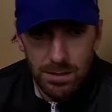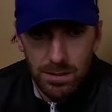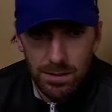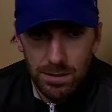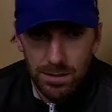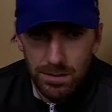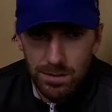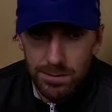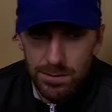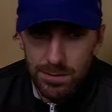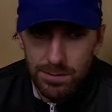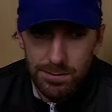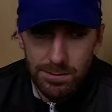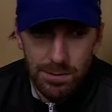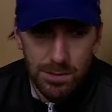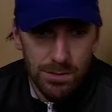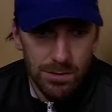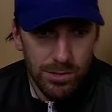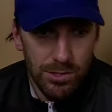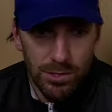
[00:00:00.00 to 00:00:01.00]
Uh,
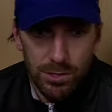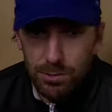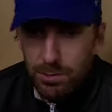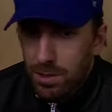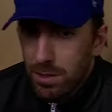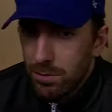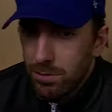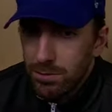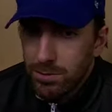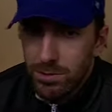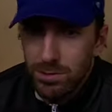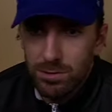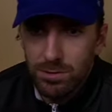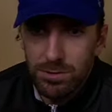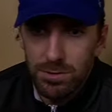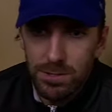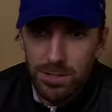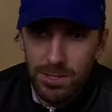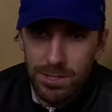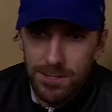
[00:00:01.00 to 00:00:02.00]
in the shootout, you
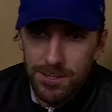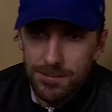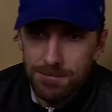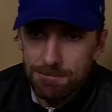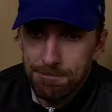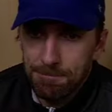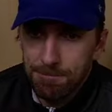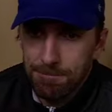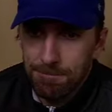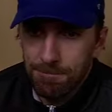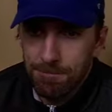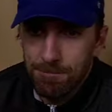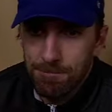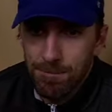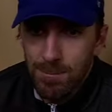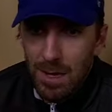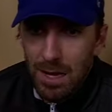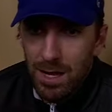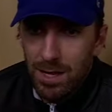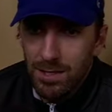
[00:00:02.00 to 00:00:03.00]
just uh,
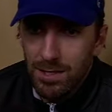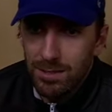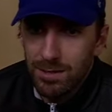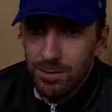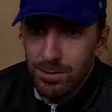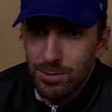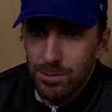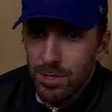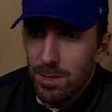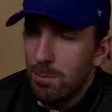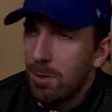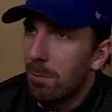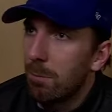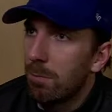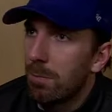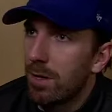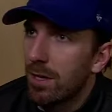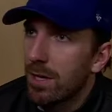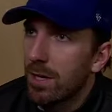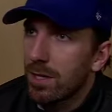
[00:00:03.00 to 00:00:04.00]
I need to come up
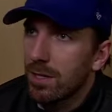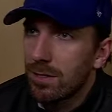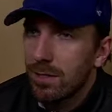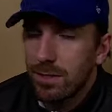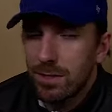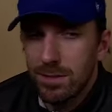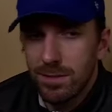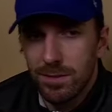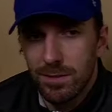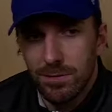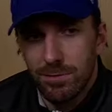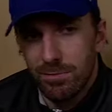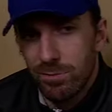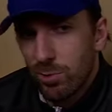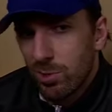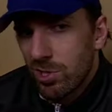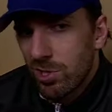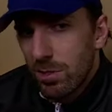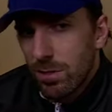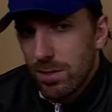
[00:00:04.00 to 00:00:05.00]
big, and, and
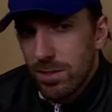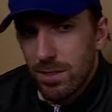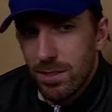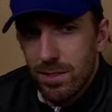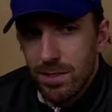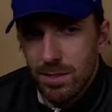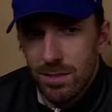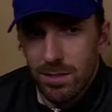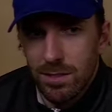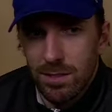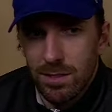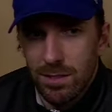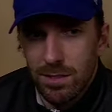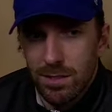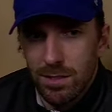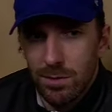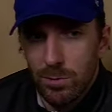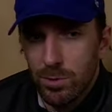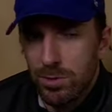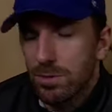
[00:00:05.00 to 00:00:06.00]
unfortunately, uh,
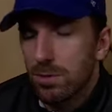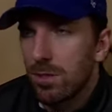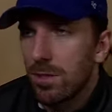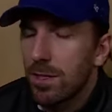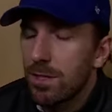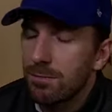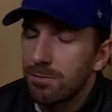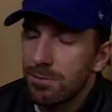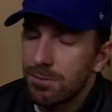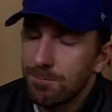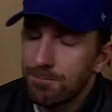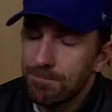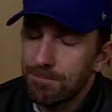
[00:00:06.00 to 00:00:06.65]
it wasn't enough.